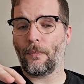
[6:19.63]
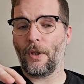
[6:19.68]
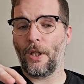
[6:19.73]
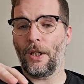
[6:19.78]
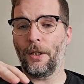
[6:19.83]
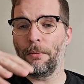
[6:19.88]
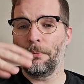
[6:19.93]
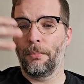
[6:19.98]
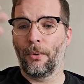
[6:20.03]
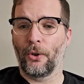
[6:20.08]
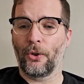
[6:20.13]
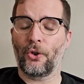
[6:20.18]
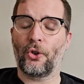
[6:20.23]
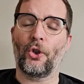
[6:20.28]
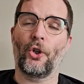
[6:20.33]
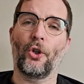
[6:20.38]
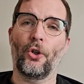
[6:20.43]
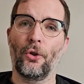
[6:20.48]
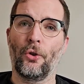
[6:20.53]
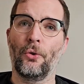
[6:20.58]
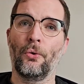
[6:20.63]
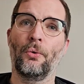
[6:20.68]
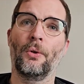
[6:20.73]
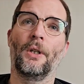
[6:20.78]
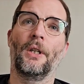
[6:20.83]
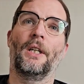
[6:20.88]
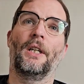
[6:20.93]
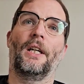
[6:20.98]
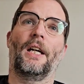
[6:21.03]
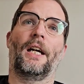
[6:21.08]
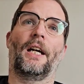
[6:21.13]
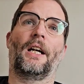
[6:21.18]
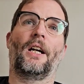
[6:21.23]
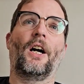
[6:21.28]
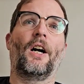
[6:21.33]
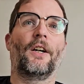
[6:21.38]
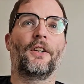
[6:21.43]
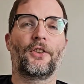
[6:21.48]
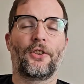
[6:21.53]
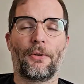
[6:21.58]
in book two, it
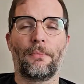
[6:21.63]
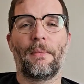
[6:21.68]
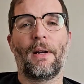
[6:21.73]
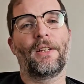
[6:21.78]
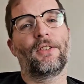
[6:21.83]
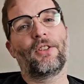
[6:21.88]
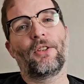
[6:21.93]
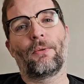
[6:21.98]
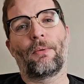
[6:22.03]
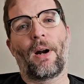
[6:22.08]
kind of cemented